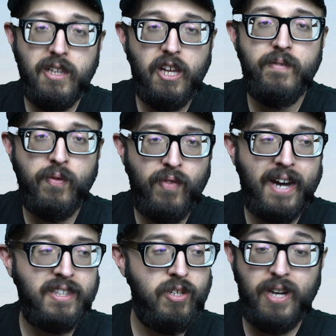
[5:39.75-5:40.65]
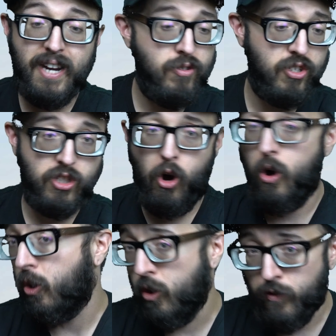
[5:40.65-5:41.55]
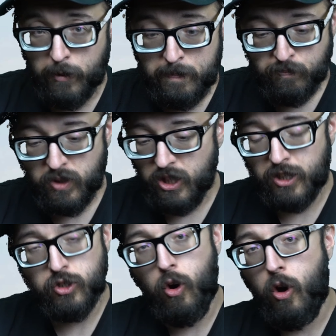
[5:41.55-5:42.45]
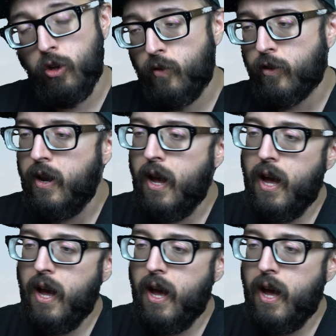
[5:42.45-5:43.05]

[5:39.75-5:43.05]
love the fact that you guys are just all over. You guys are all over.